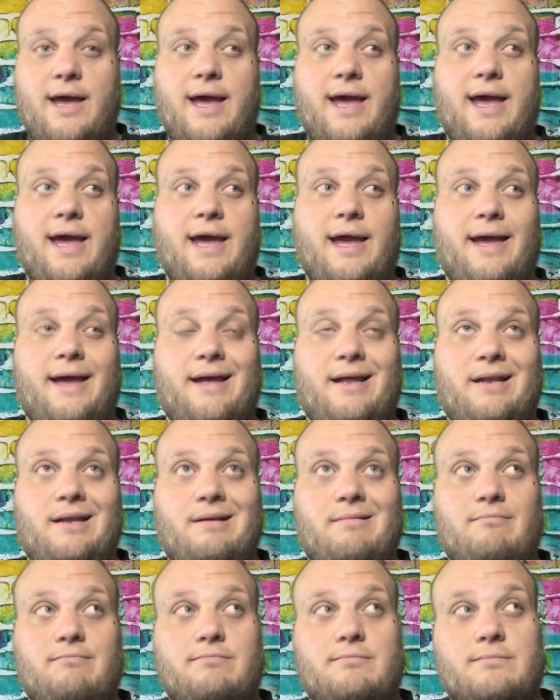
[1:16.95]

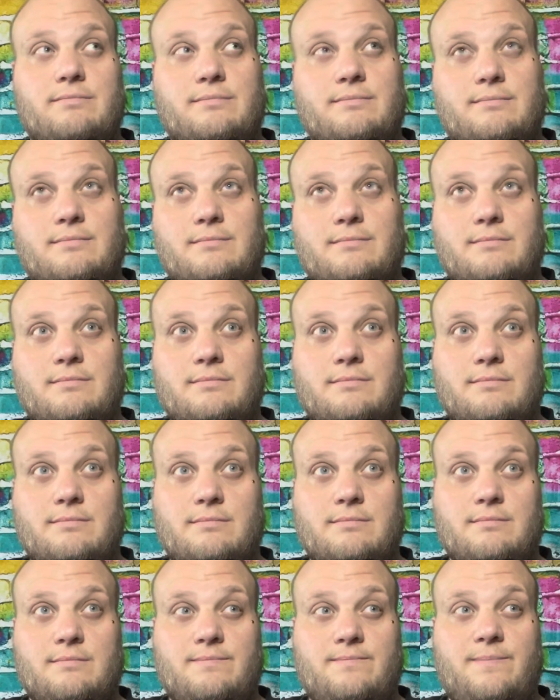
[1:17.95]
And
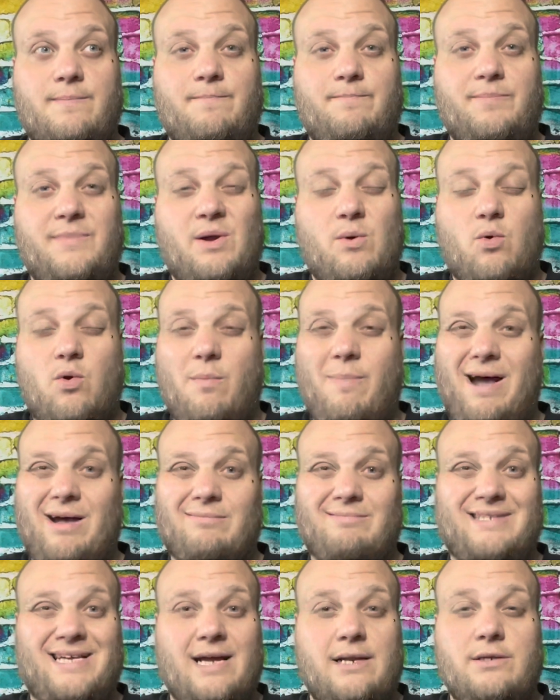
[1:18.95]
they were
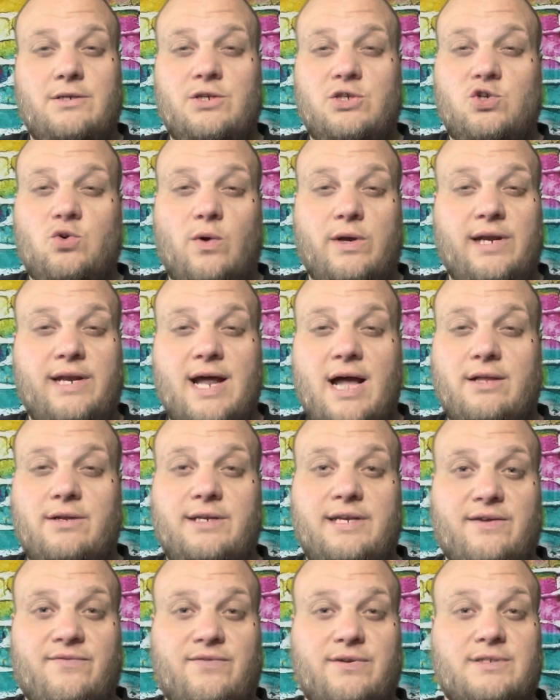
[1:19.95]
about $10 to $20
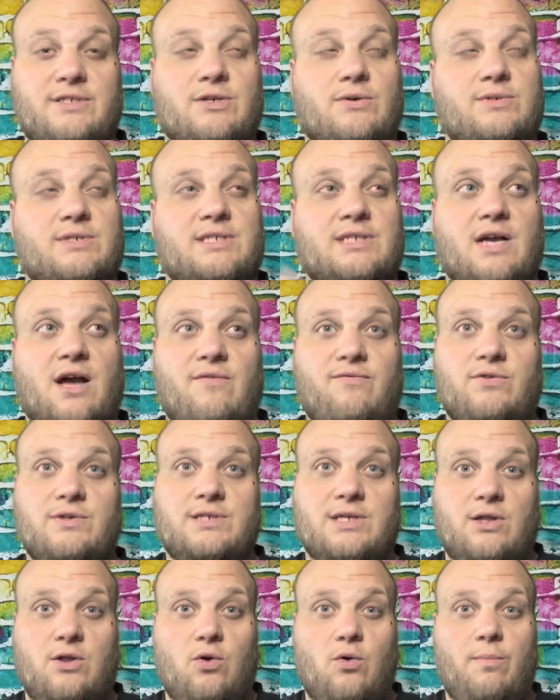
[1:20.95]
difference. So Scuff was
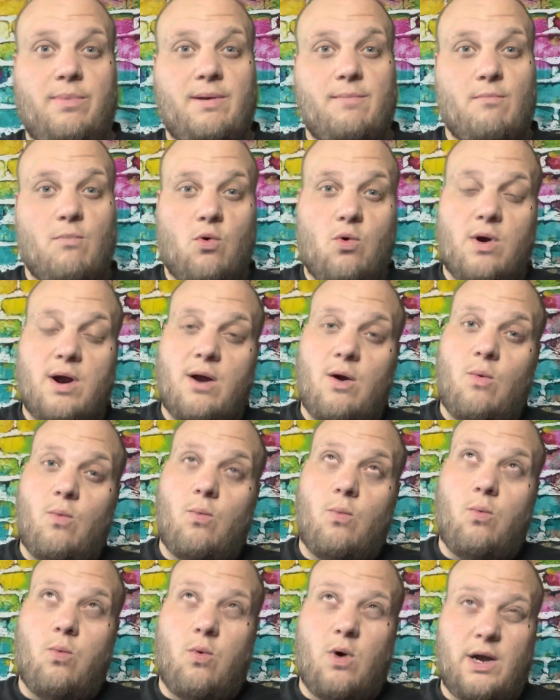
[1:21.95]
a little bit more at
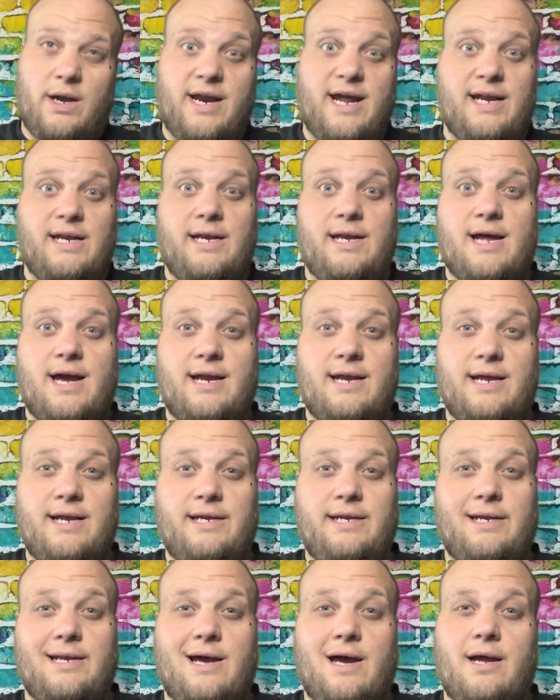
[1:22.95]

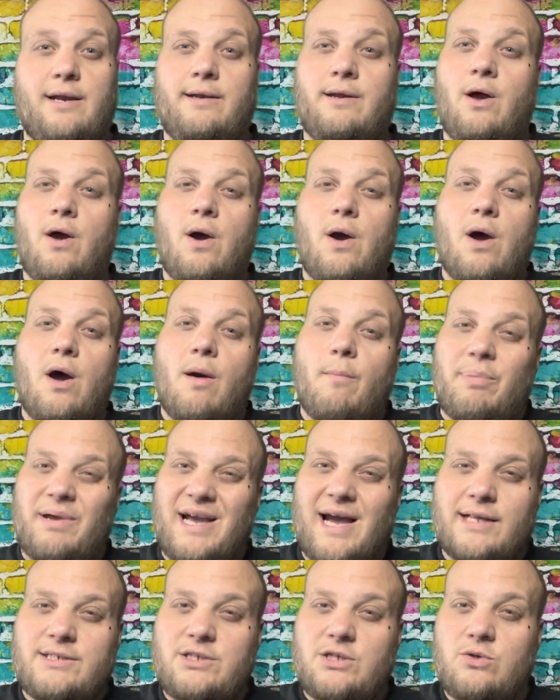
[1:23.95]
$199.99, but you
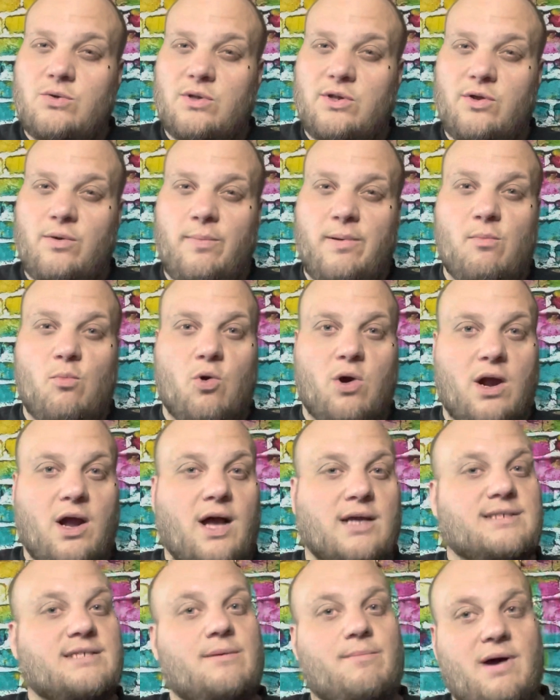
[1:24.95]
got to do a little bit more
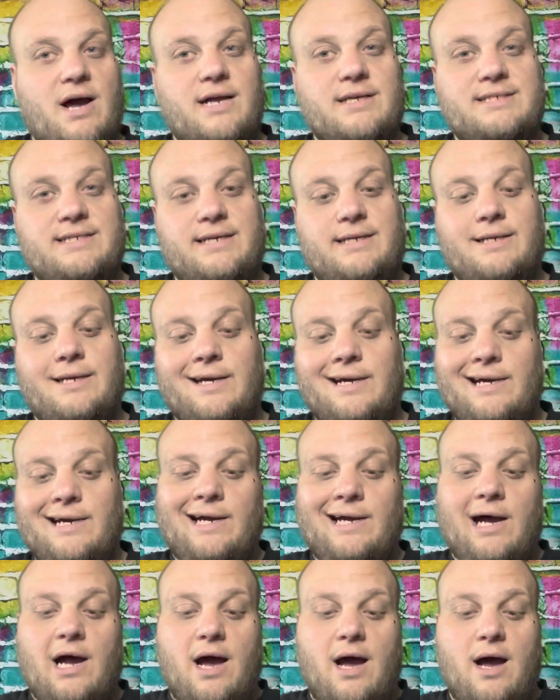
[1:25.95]
customizing.
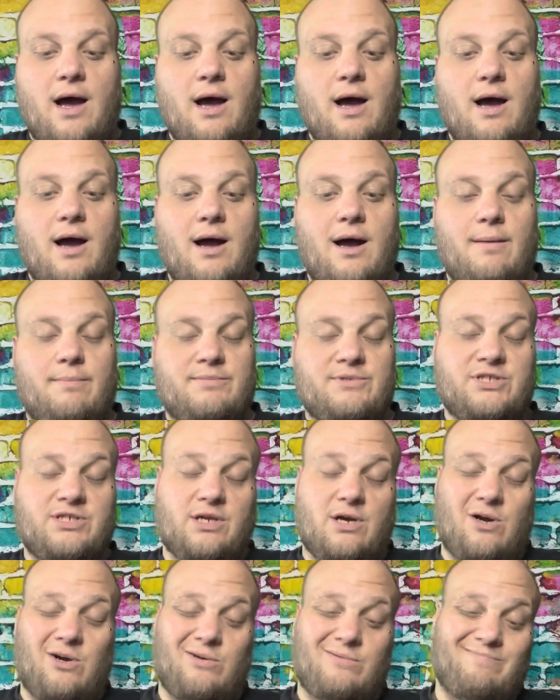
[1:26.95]

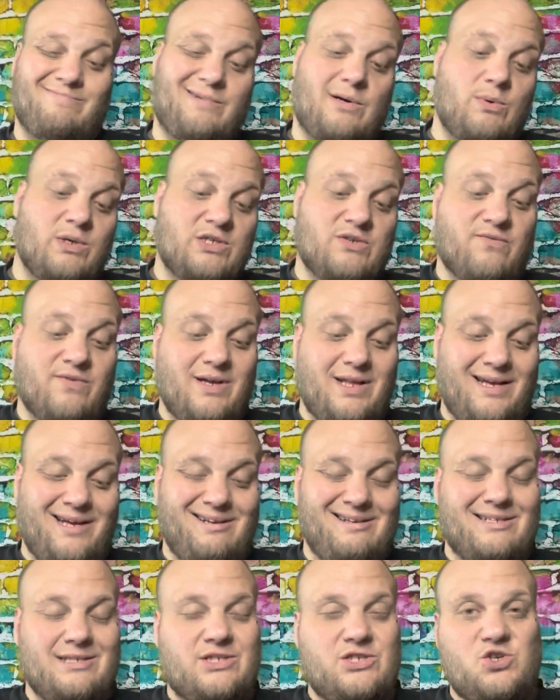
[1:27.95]
So I wasn't
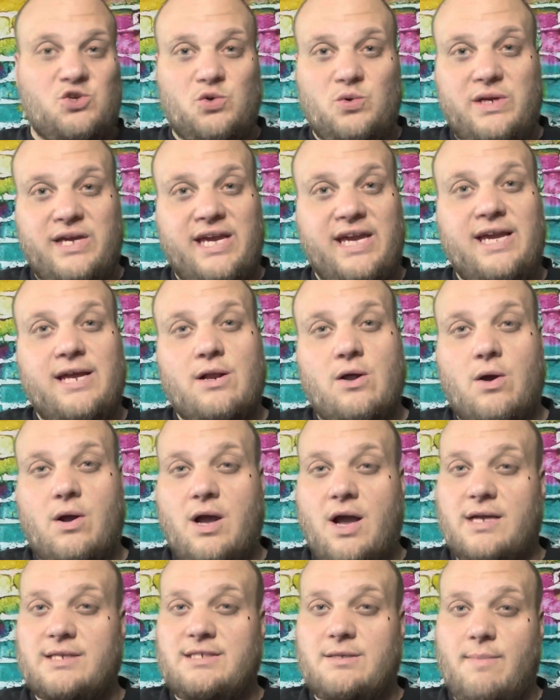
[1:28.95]
really too keen on
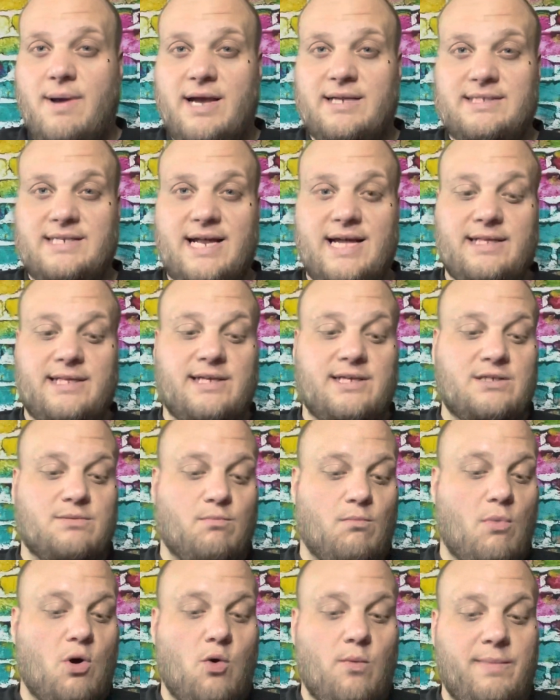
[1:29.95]
customizing at this
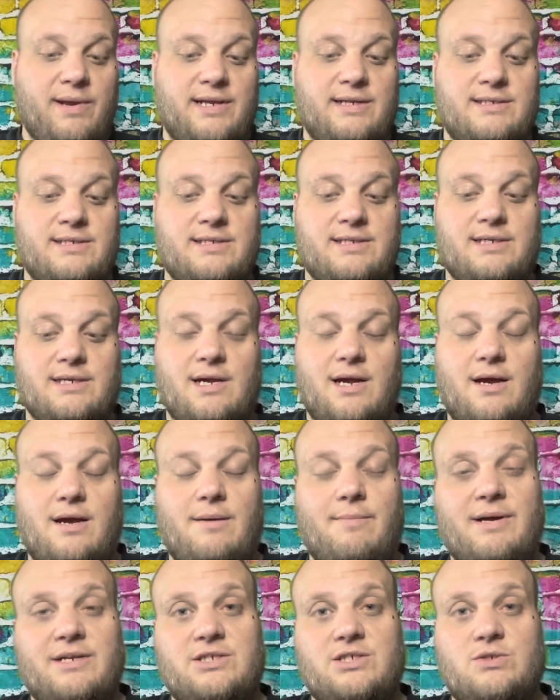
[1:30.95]
moment.
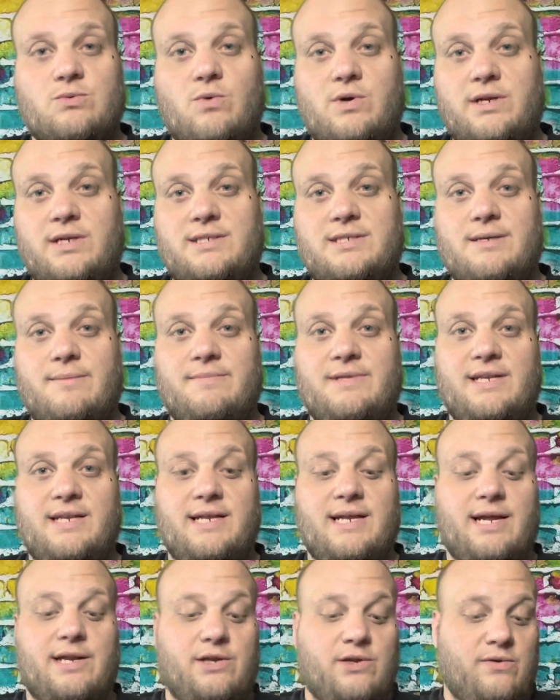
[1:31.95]
I just wanted something
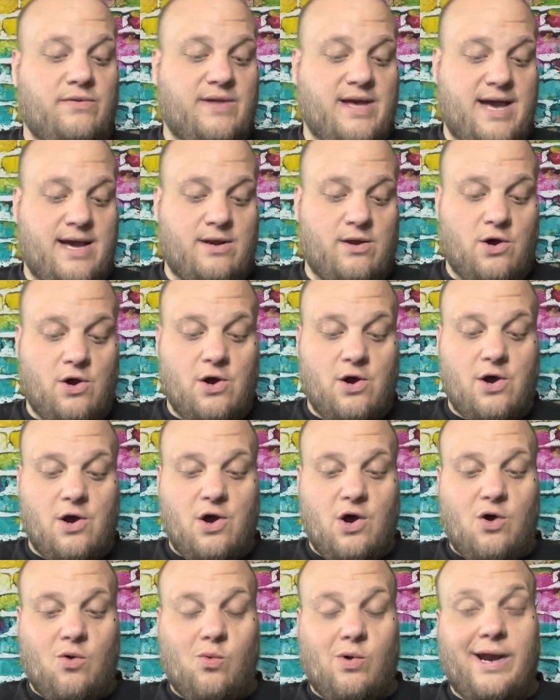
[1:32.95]
that I knew that
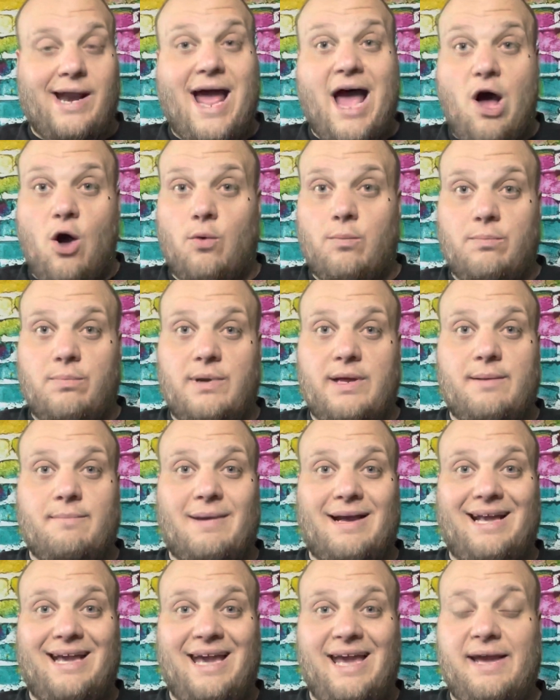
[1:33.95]
would help in
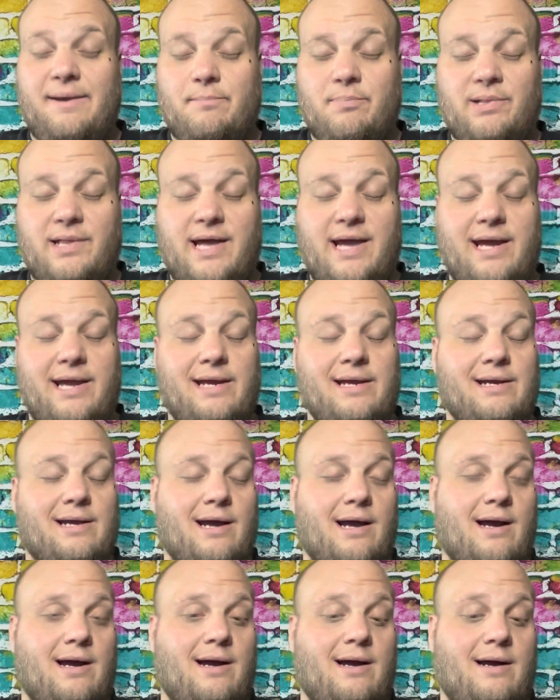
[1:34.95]
my gameplay.
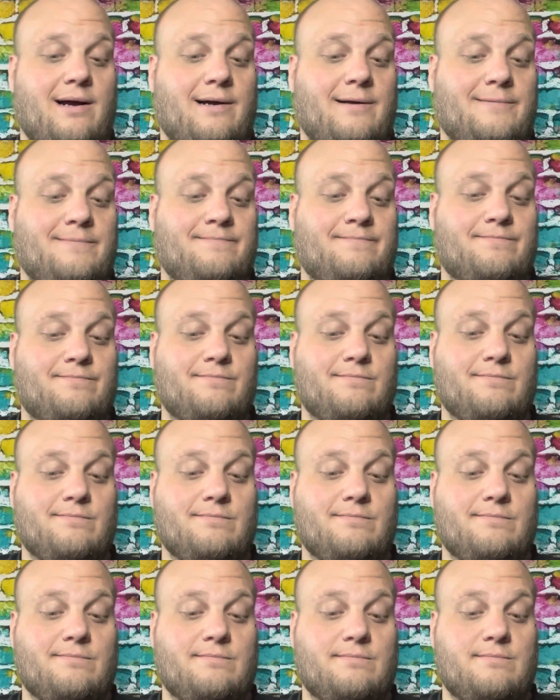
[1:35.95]
I'm
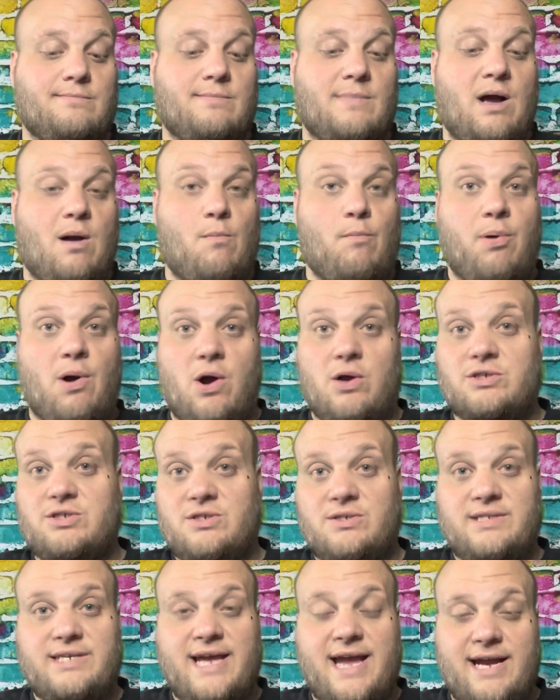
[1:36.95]

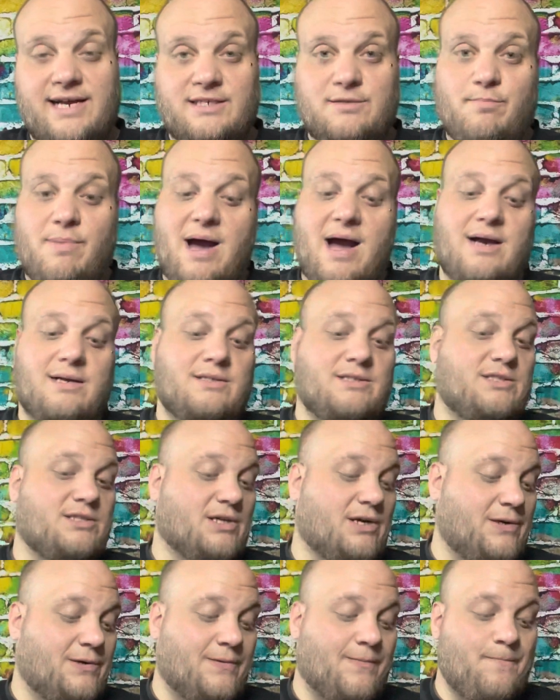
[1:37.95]
partial to Xbox,
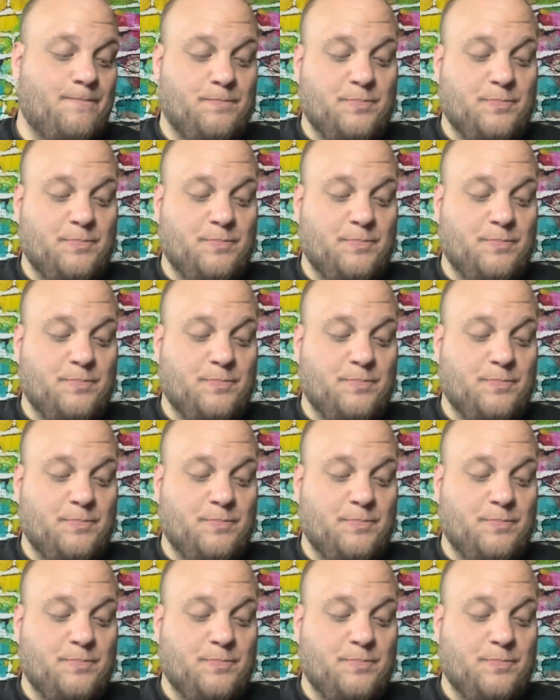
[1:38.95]
so